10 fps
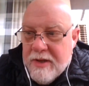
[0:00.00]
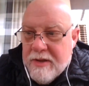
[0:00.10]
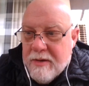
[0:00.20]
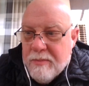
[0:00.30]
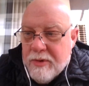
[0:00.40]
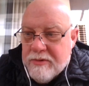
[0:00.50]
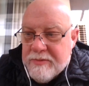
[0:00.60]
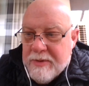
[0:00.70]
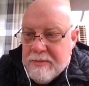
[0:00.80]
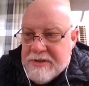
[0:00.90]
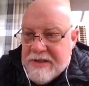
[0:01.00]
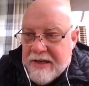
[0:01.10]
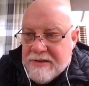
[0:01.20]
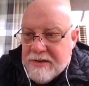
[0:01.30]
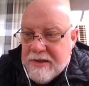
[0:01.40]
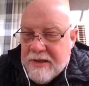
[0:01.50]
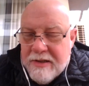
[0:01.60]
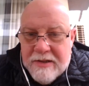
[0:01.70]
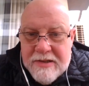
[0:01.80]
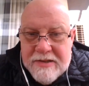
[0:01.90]
The book was published actually
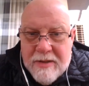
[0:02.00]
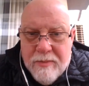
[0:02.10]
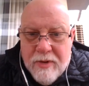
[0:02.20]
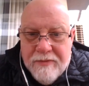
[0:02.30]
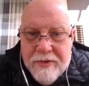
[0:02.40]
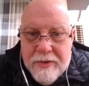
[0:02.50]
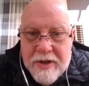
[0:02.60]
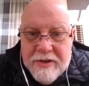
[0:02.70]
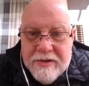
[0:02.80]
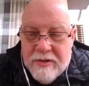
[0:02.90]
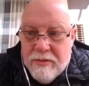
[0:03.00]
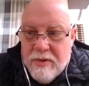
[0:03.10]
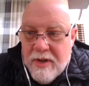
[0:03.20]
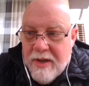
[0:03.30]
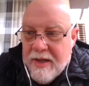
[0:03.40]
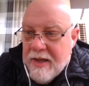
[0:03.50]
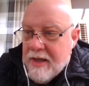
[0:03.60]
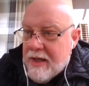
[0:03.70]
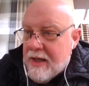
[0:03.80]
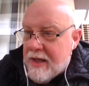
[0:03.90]
in December of thirty-two.
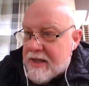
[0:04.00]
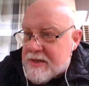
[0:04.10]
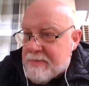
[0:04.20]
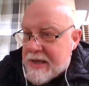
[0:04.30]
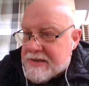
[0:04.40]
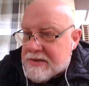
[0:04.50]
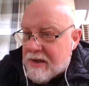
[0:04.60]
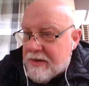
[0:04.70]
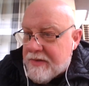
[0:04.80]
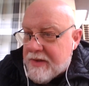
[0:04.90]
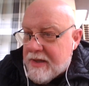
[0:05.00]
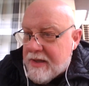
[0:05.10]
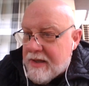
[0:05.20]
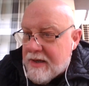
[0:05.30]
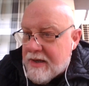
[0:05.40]
It's based on the